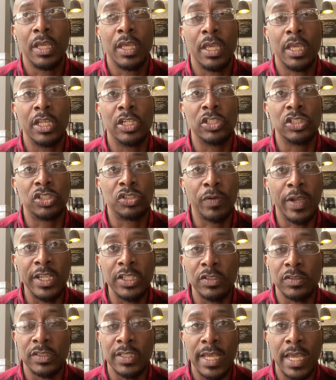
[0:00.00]
and trade
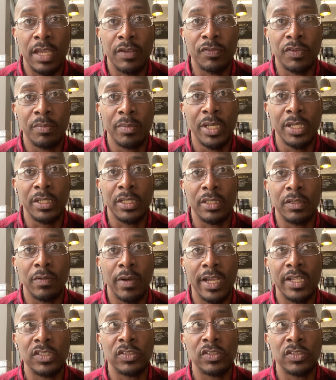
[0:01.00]
your time for money, right?